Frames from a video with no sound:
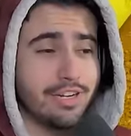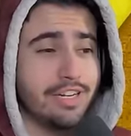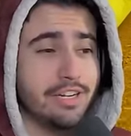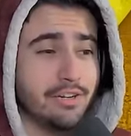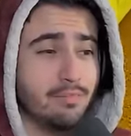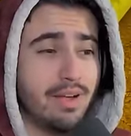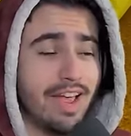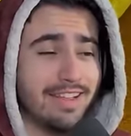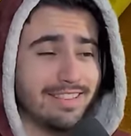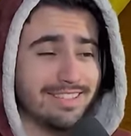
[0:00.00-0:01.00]
here,
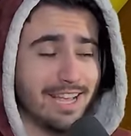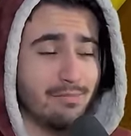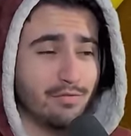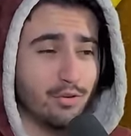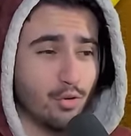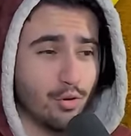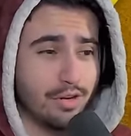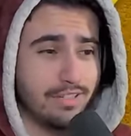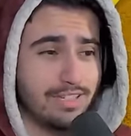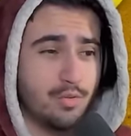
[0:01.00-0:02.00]
but at the time of
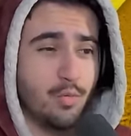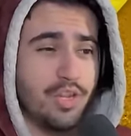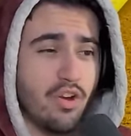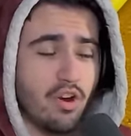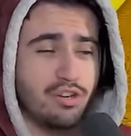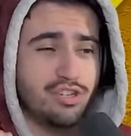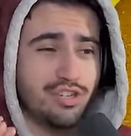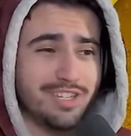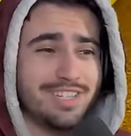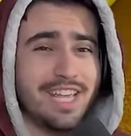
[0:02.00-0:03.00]
recording this, we are
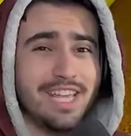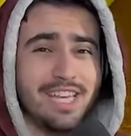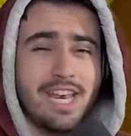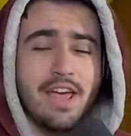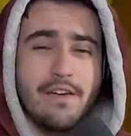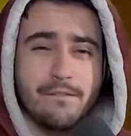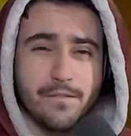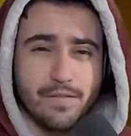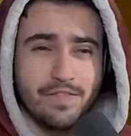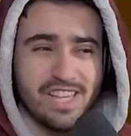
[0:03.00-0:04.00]
just hitting
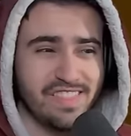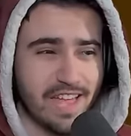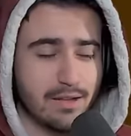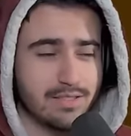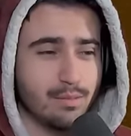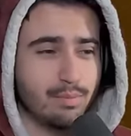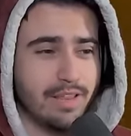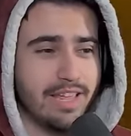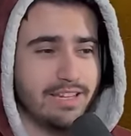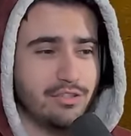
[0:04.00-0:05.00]
50,000
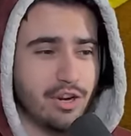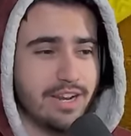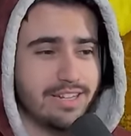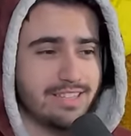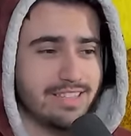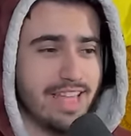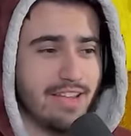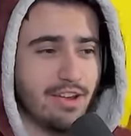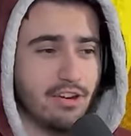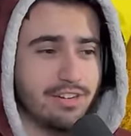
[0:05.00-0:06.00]
plague dragons
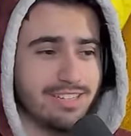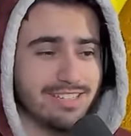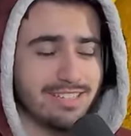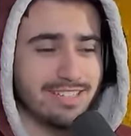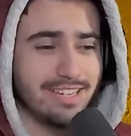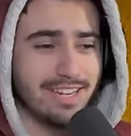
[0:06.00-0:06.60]
that are existing